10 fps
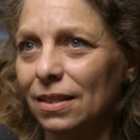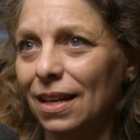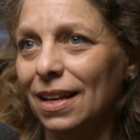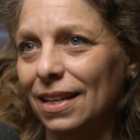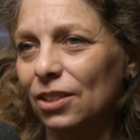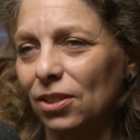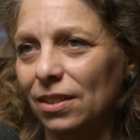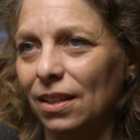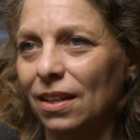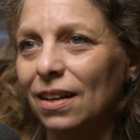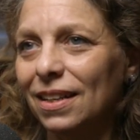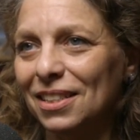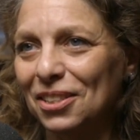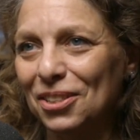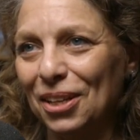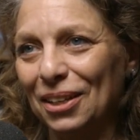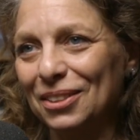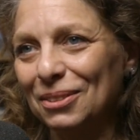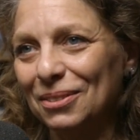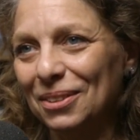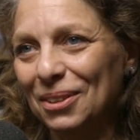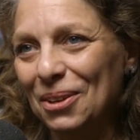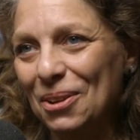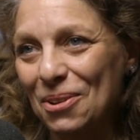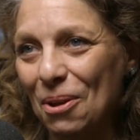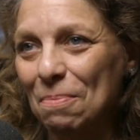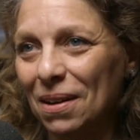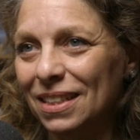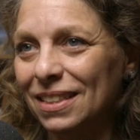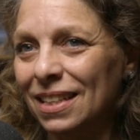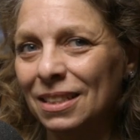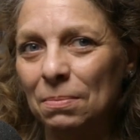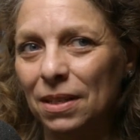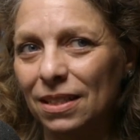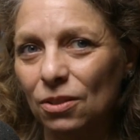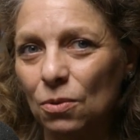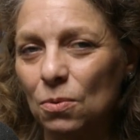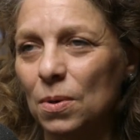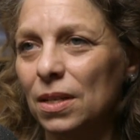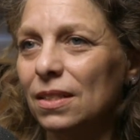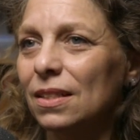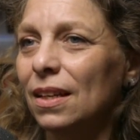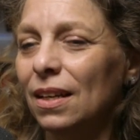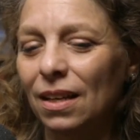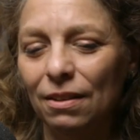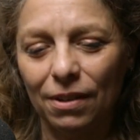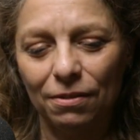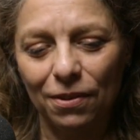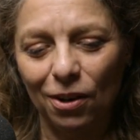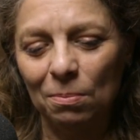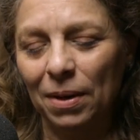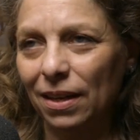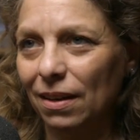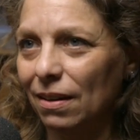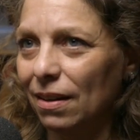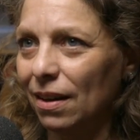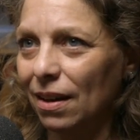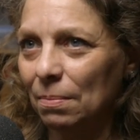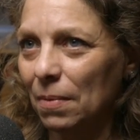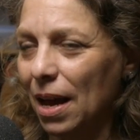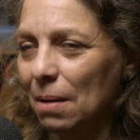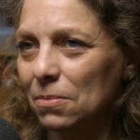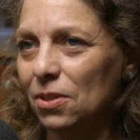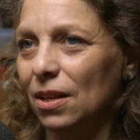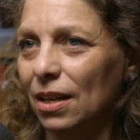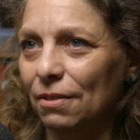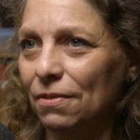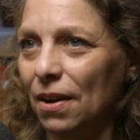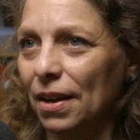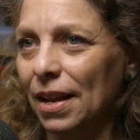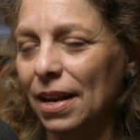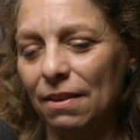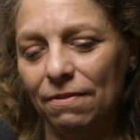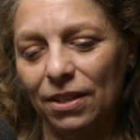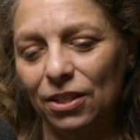It's literally as a gut instinct, no pun intended. But it's always, if I follow my gut, I'm absolutely fine, and if I